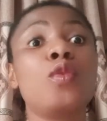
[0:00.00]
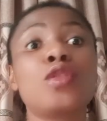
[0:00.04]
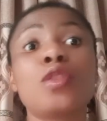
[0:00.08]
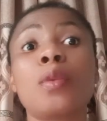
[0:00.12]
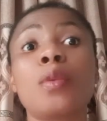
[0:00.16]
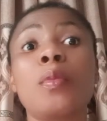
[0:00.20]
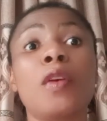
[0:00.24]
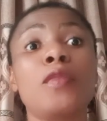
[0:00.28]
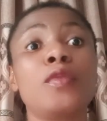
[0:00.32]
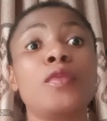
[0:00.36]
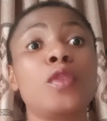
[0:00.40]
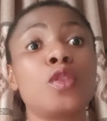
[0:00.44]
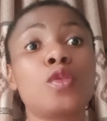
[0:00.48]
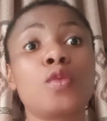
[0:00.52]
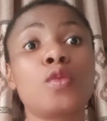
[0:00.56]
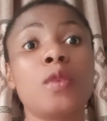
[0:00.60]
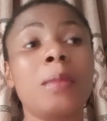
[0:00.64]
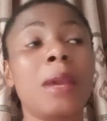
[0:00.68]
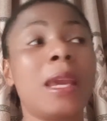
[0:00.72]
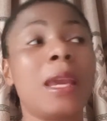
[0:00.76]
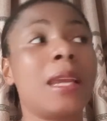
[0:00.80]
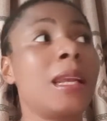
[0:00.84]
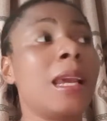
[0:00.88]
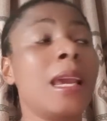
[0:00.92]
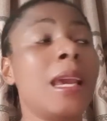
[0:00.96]
Some of those
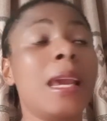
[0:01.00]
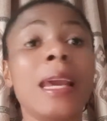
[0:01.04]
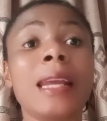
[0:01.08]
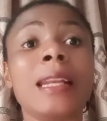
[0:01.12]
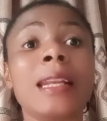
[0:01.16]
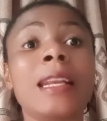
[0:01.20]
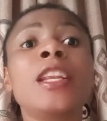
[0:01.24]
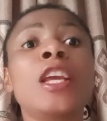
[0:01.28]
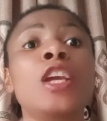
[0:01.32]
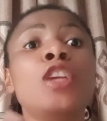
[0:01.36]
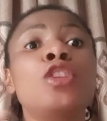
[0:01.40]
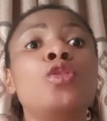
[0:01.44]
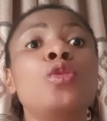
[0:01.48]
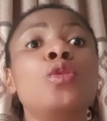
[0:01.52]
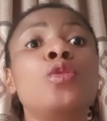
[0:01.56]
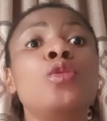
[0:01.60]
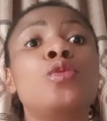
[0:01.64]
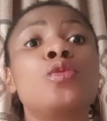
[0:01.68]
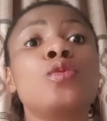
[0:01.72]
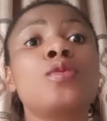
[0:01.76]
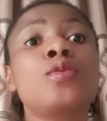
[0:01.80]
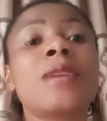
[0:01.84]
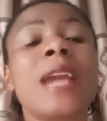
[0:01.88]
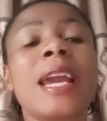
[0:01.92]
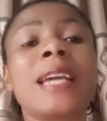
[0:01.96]
women, they do
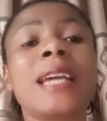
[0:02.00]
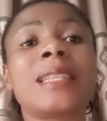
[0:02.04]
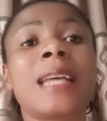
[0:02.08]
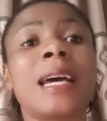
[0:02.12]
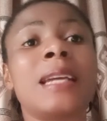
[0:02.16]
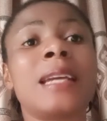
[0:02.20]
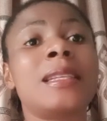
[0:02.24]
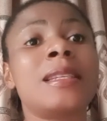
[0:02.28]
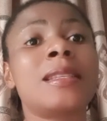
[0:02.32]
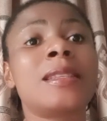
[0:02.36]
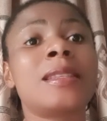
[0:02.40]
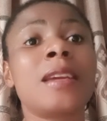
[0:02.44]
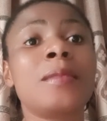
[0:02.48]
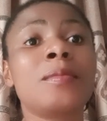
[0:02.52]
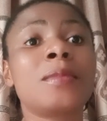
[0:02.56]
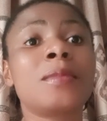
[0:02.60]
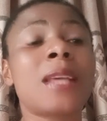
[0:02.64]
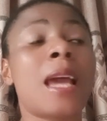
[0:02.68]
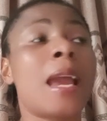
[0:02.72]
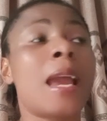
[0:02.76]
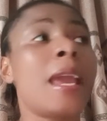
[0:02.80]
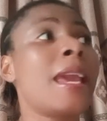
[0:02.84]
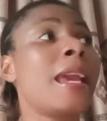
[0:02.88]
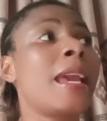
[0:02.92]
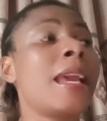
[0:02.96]
2 guys at the same time.